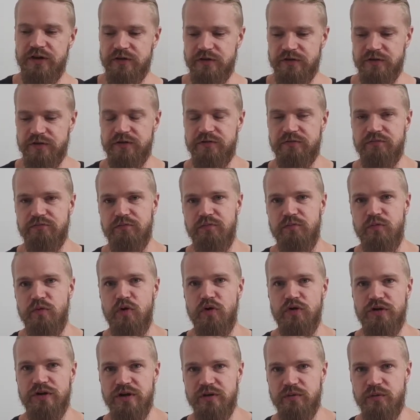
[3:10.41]
or just
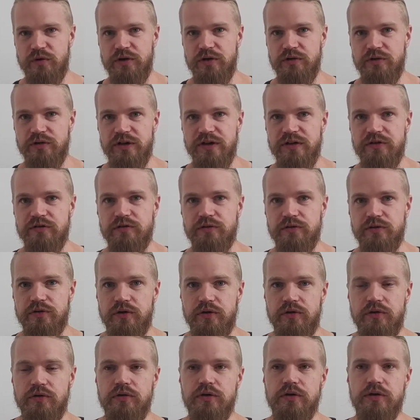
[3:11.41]
walking where you need to
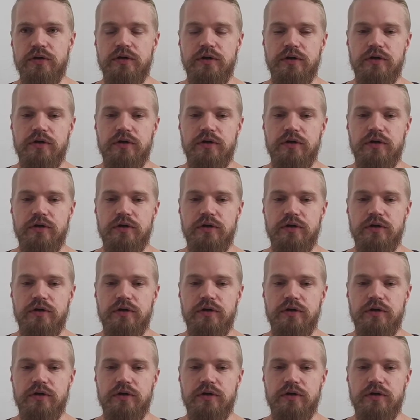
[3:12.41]
go